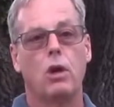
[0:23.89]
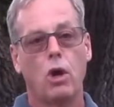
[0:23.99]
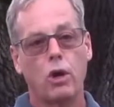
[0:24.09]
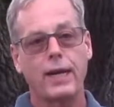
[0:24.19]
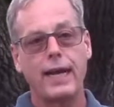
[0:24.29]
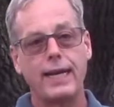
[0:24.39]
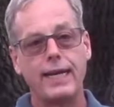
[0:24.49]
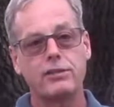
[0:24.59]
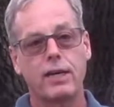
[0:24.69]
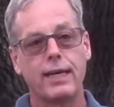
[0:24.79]
Hurricane
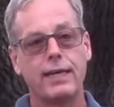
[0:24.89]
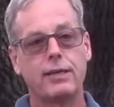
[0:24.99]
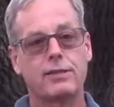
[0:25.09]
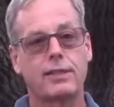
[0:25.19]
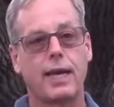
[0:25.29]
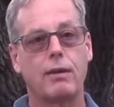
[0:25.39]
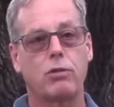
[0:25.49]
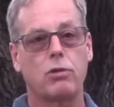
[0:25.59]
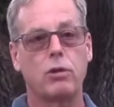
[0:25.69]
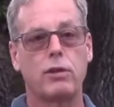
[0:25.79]
Isaias came
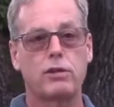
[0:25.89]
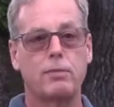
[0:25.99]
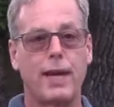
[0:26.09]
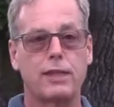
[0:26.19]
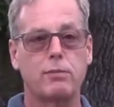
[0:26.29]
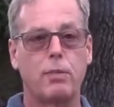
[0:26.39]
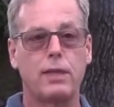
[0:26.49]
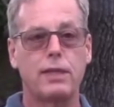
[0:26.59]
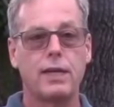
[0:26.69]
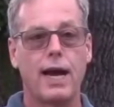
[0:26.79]
through this past
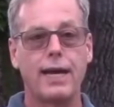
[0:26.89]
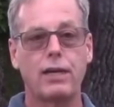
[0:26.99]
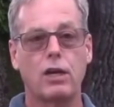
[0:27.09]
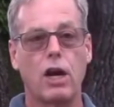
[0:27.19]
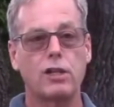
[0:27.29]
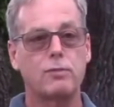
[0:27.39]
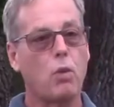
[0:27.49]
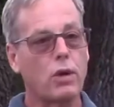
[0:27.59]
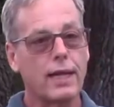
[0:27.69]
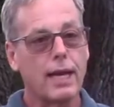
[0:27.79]
Monday night and caused
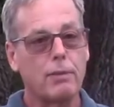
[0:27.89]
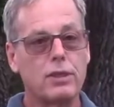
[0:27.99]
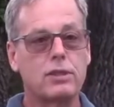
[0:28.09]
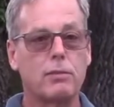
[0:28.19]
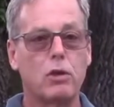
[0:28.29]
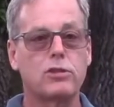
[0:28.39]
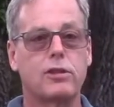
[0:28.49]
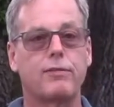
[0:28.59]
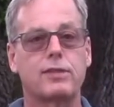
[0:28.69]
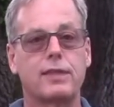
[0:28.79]
more damage than
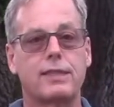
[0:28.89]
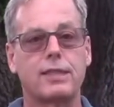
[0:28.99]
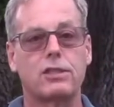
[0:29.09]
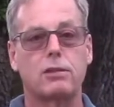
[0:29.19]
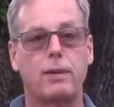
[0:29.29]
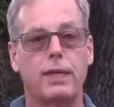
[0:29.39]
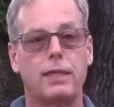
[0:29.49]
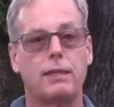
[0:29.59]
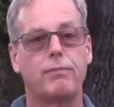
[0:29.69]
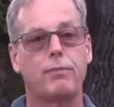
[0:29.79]
most of us
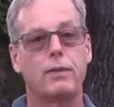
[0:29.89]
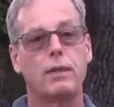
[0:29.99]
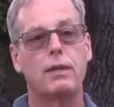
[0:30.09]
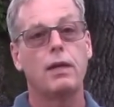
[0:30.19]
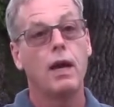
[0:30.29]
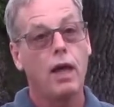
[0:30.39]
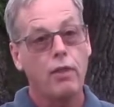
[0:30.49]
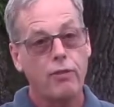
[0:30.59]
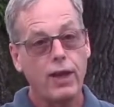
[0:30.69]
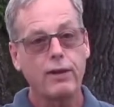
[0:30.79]
anticipated.
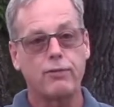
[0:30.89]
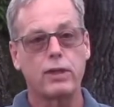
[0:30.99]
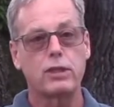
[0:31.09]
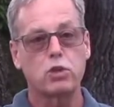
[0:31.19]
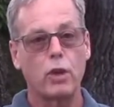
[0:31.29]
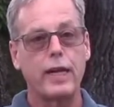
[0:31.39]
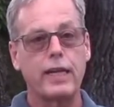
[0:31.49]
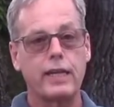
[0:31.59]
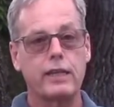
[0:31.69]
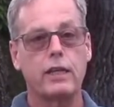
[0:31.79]
Thankfully,
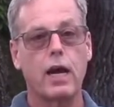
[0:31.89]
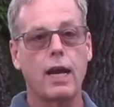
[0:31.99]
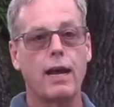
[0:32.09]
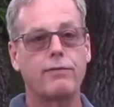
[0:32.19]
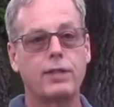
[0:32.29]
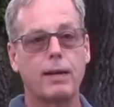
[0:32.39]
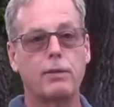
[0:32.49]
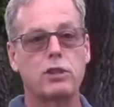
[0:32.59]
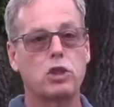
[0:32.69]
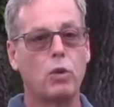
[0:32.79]
Trinity did not have
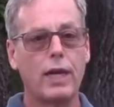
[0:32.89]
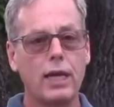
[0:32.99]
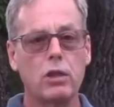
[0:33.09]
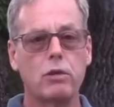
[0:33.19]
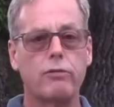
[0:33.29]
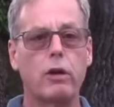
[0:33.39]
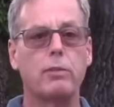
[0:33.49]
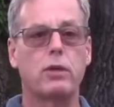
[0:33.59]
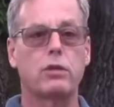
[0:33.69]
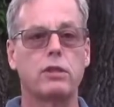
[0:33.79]
damage to either of our
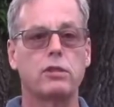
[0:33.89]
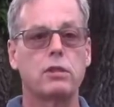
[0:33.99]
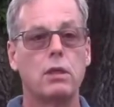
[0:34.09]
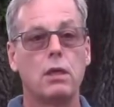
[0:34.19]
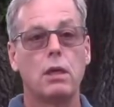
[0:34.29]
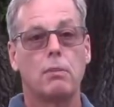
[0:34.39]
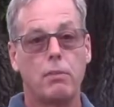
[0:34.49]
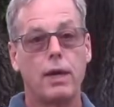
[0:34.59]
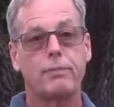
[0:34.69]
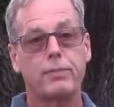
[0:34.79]
buildings,
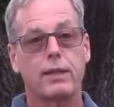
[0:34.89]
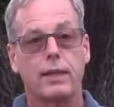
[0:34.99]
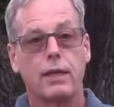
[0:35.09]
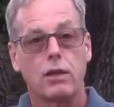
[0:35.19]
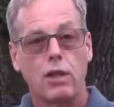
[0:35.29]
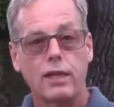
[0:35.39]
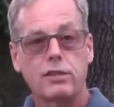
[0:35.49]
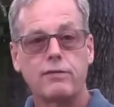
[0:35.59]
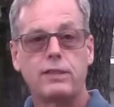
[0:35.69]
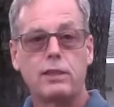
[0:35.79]
but
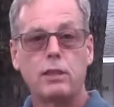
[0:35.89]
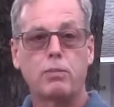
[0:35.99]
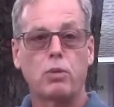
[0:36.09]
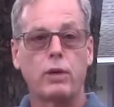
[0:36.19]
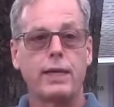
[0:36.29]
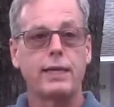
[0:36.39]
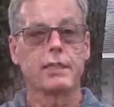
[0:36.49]
lots of debris